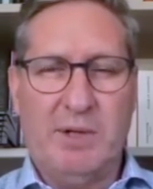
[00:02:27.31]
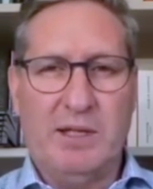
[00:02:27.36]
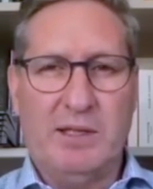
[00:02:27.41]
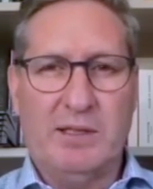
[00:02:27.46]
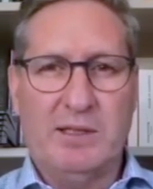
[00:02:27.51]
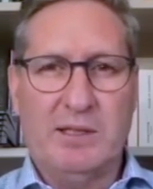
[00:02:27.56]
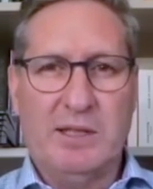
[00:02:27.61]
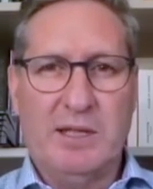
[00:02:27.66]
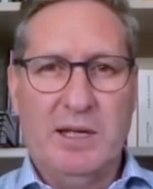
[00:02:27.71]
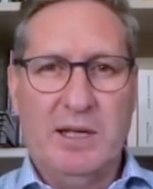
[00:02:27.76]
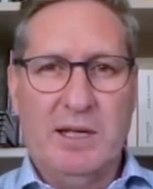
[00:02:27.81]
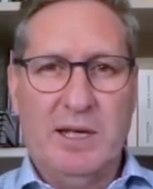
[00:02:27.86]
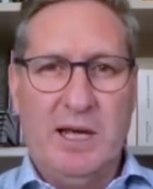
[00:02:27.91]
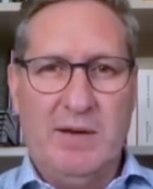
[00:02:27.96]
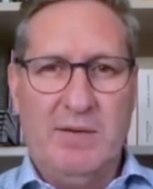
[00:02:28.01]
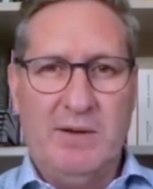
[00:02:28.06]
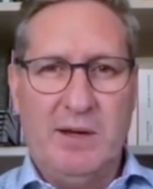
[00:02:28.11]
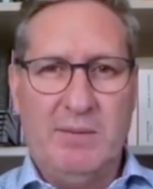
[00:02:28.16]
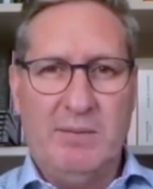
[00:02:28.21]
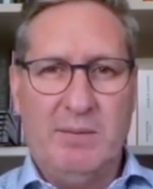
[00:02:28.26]
But it's
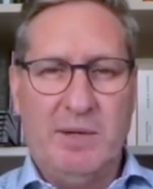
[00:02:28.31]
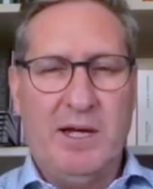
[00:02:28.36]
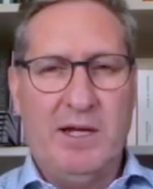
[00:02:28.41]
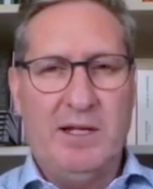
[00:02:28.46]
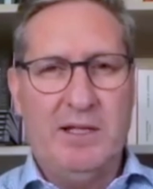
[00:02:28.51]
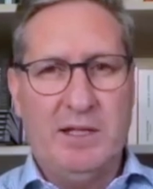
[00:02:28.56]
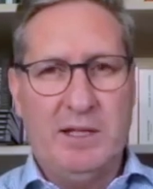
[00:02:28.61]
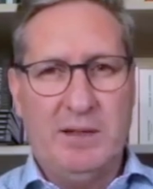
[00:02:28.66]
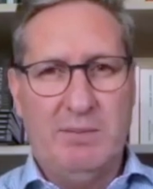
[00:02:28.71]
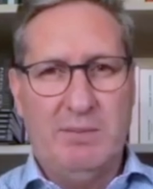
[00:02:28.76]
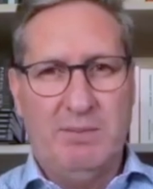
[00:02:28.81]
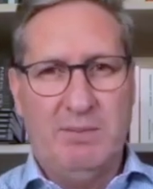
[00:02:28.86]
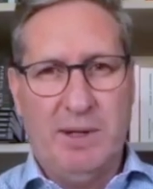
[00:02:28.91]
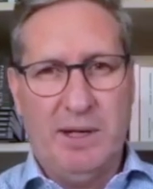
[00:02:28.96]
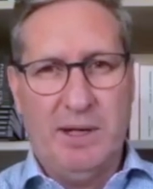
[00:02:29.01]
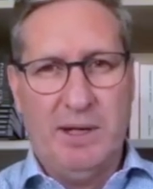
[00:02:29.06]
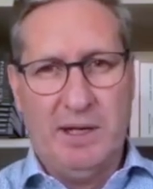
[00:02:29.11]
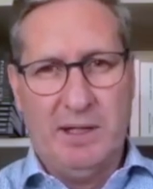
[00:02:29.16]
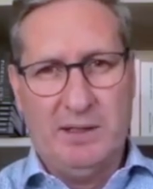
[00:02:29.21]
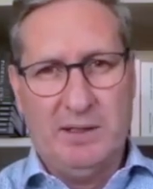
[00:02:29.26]
having a major
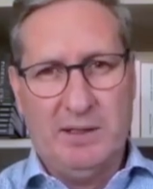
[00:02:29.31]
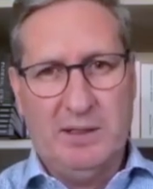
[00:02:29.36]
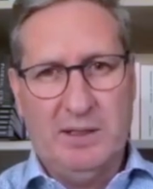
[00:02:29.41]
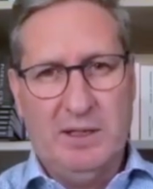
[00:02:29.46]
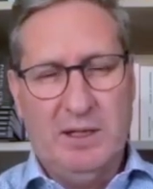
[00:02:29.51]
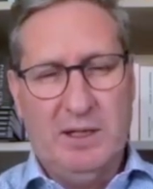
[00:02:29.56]
impact